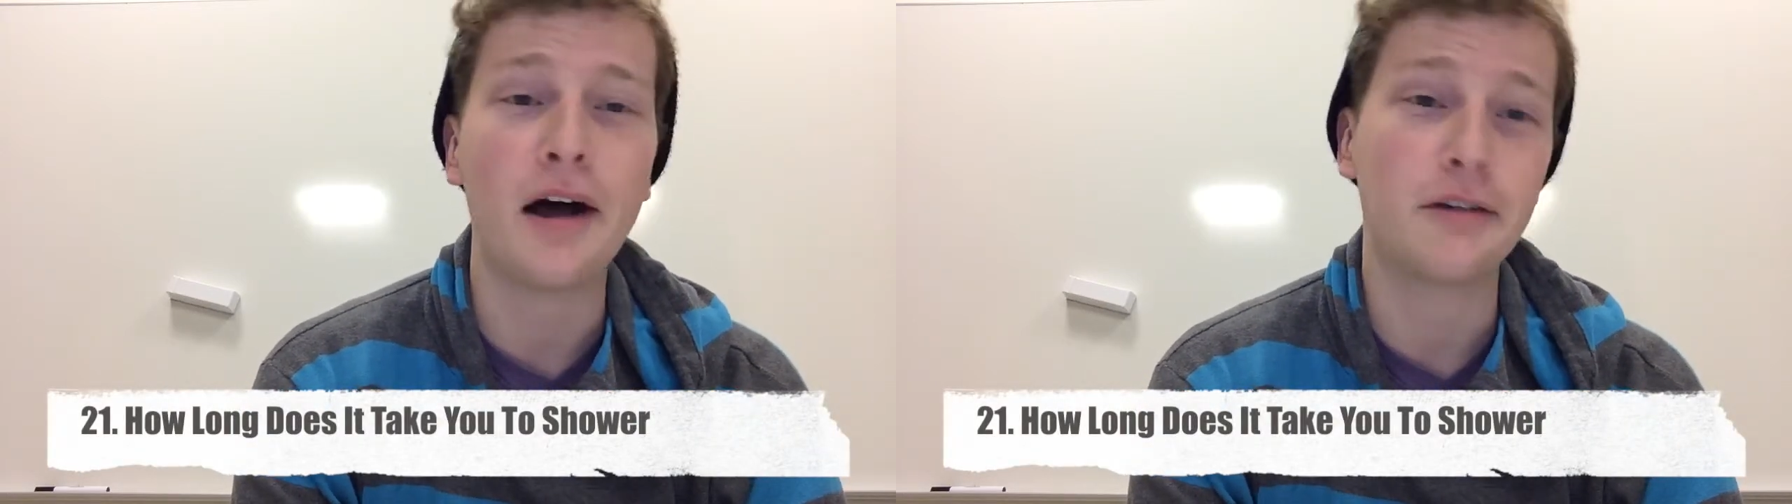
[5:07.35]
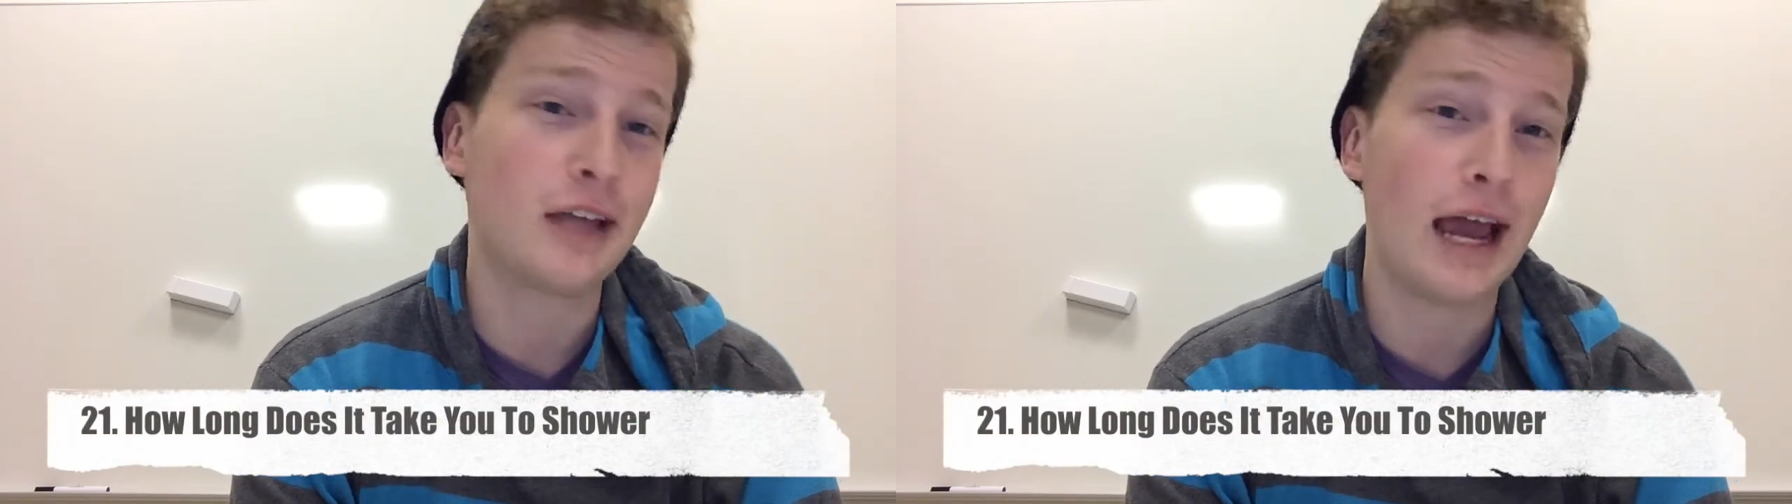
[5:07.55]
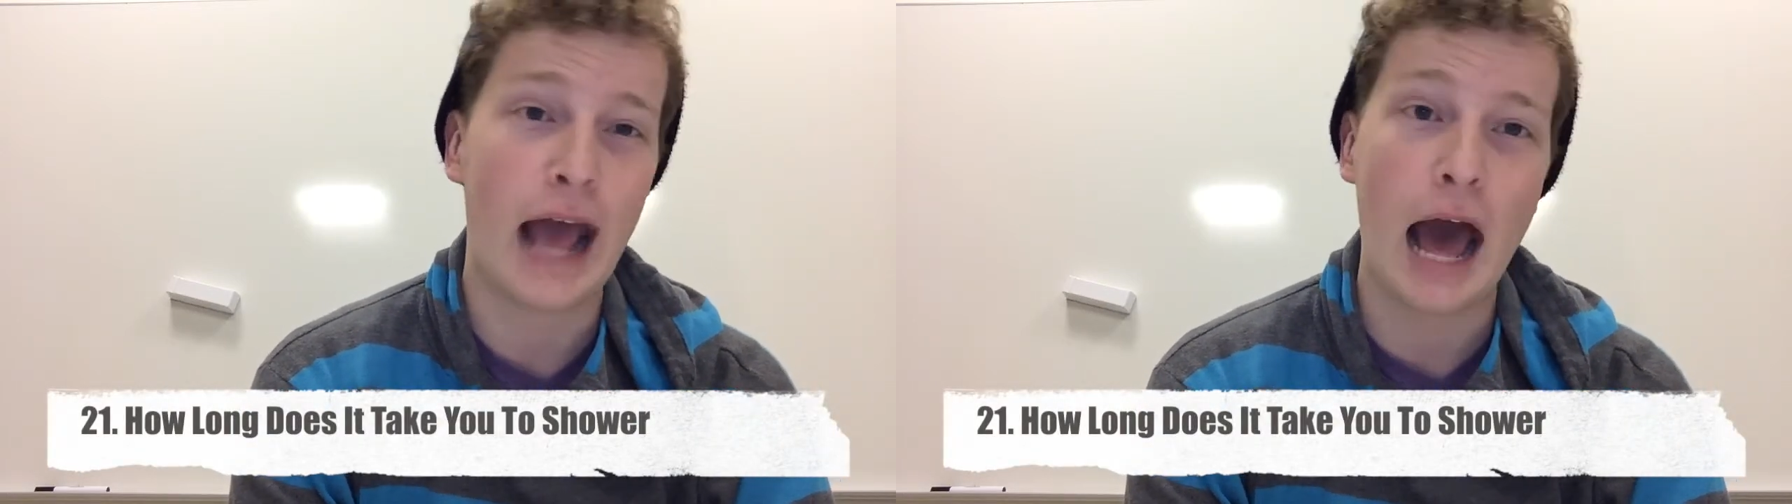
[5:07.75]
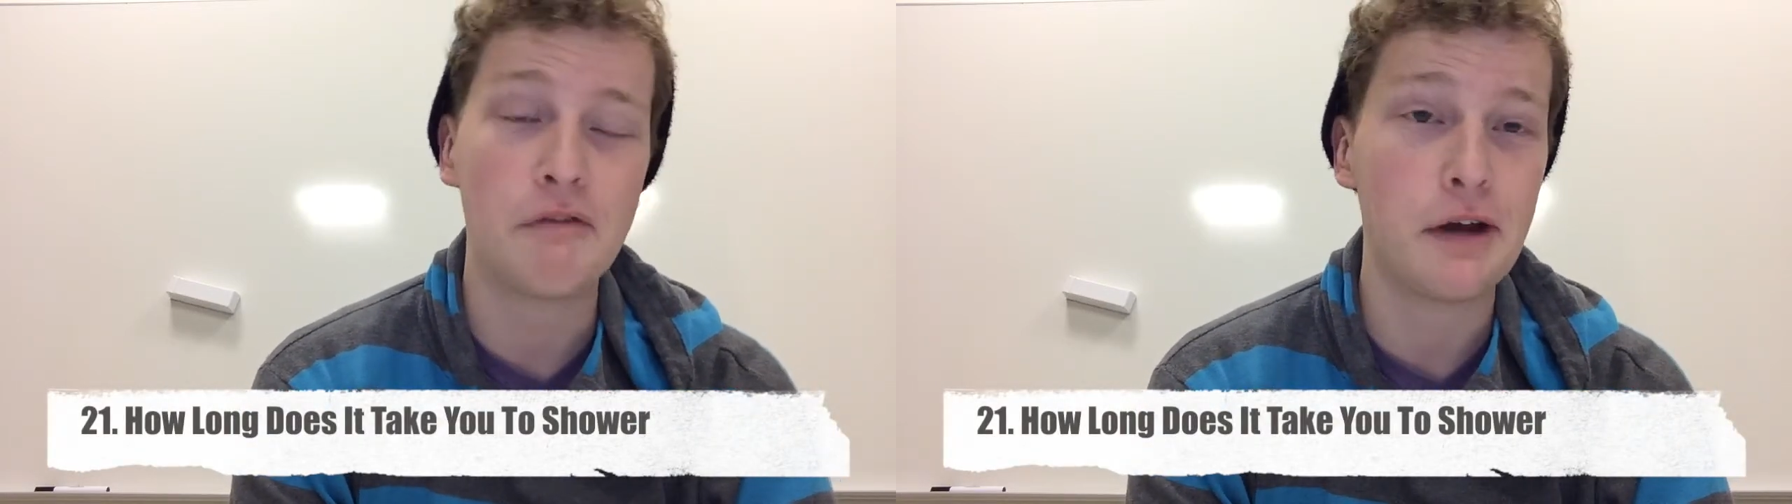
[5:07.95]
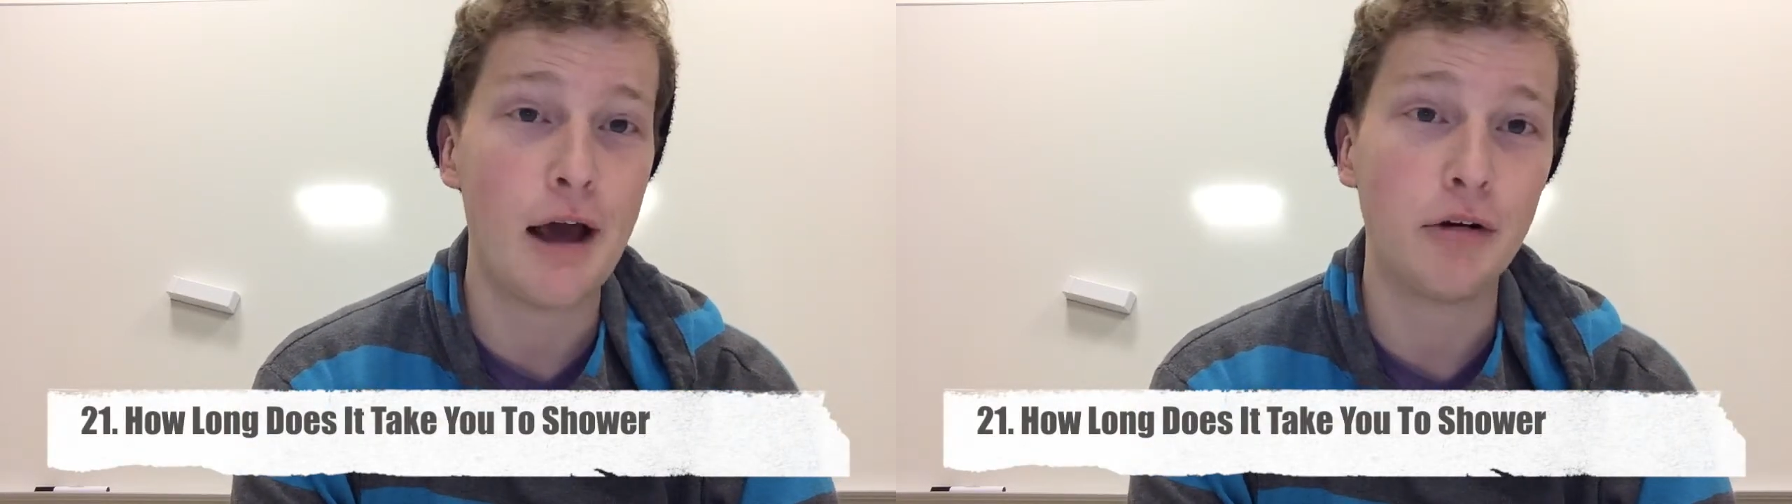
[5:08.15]
I'll take
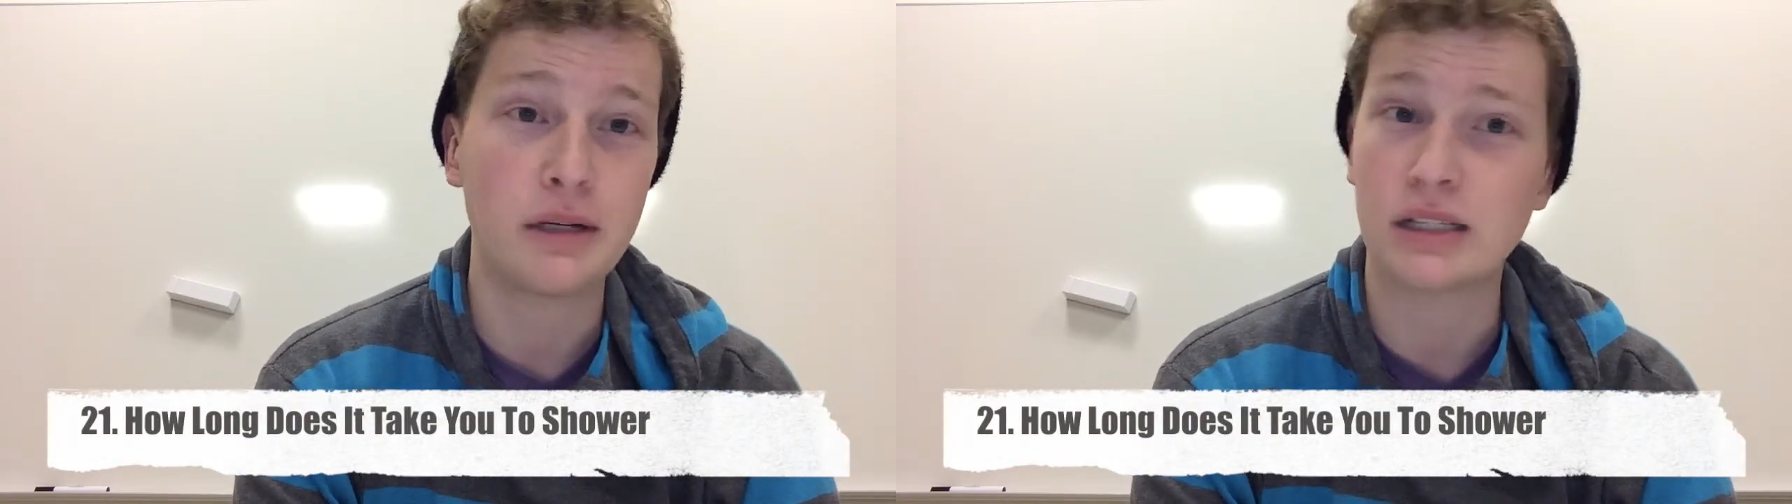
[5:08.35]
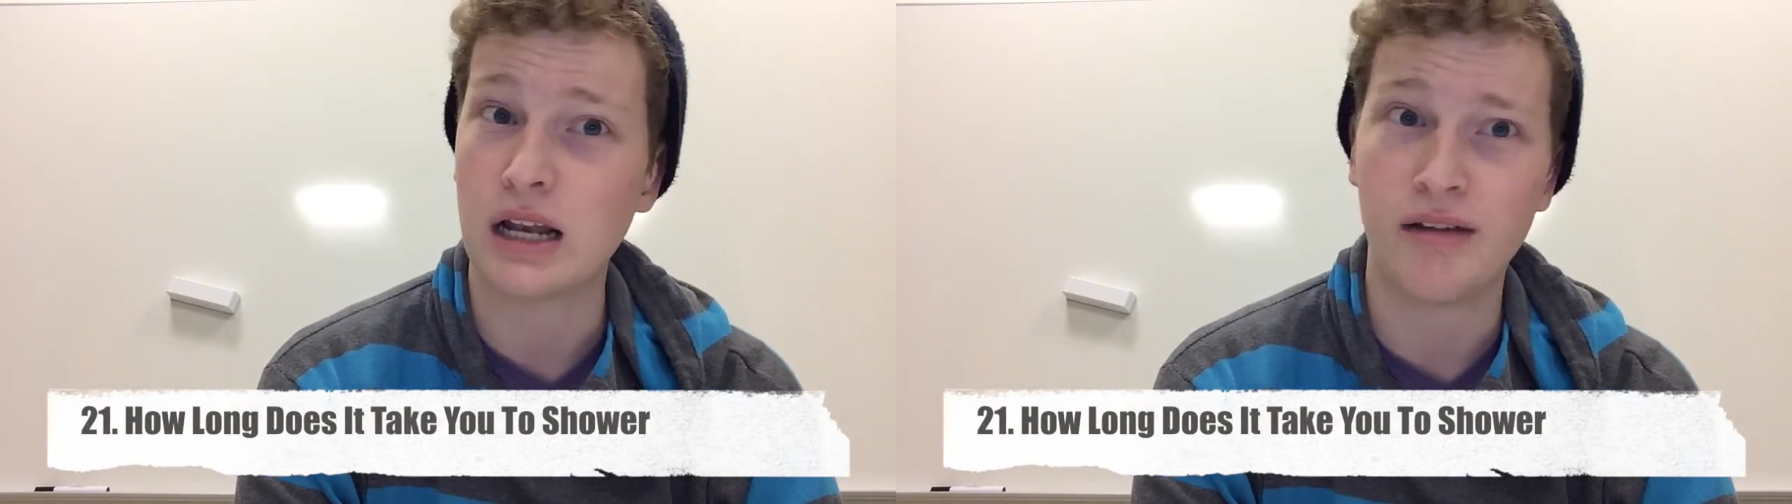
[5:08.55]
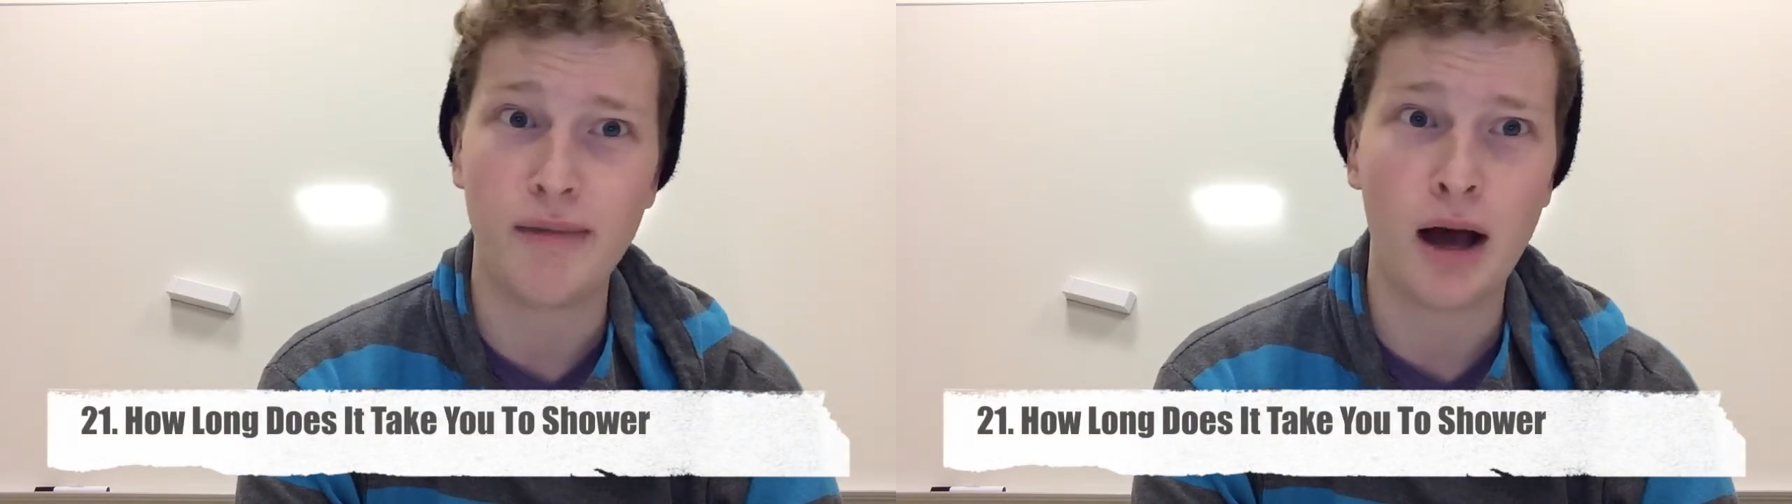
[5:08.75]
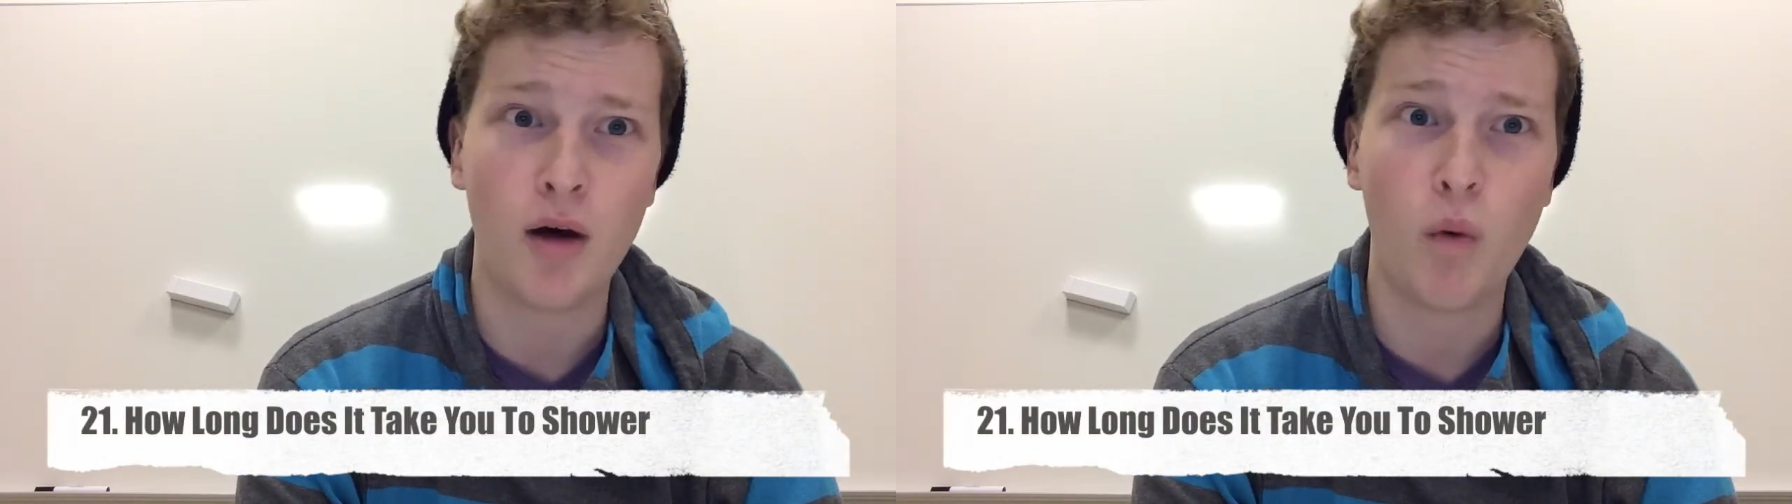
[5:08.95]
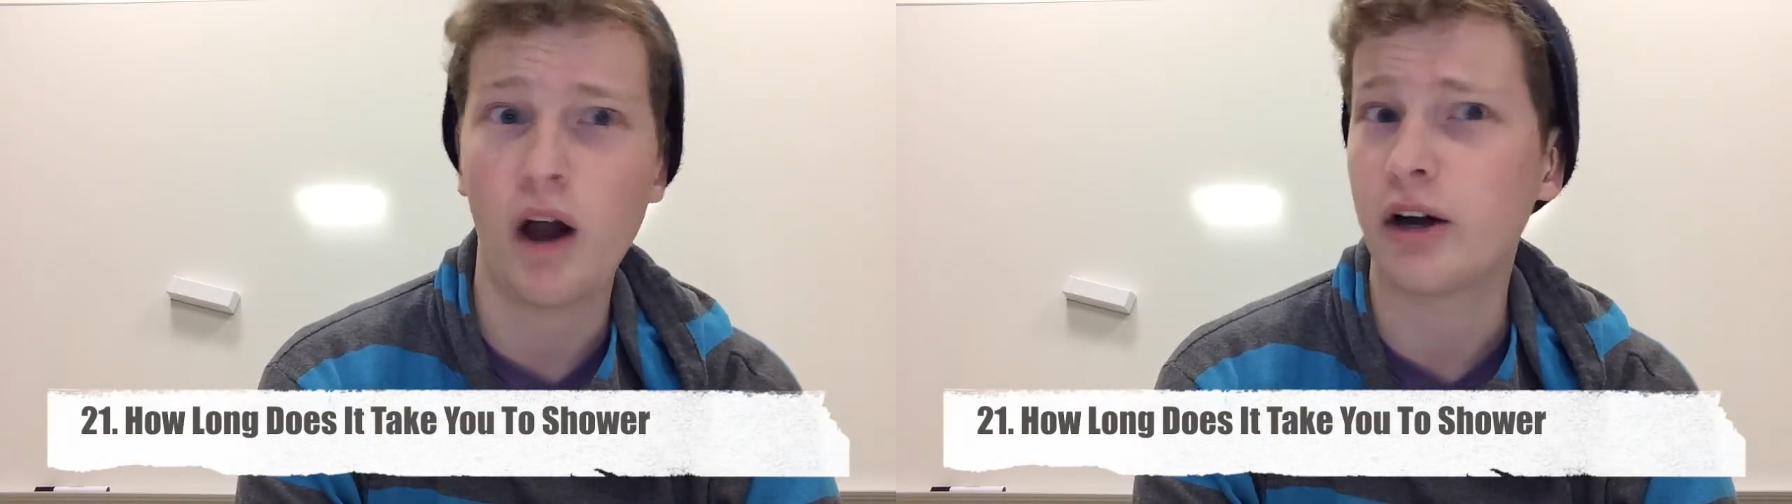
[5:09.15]
half an hour because I love my
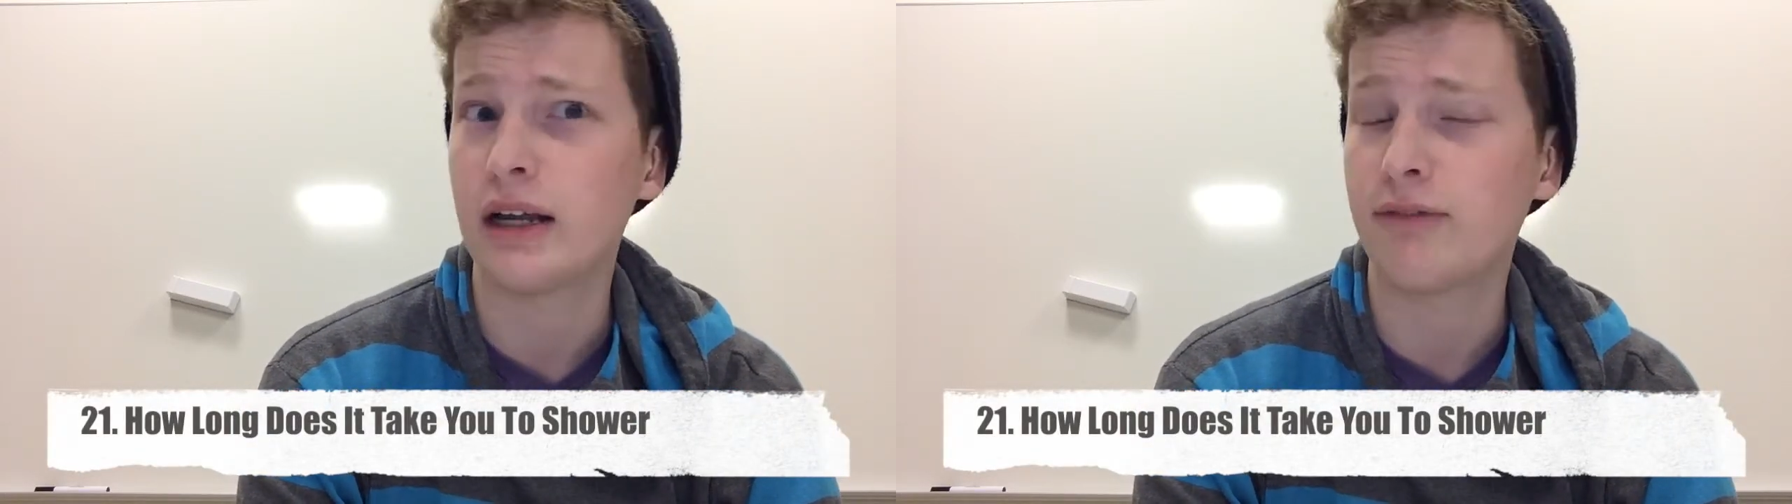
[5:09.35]
hot water.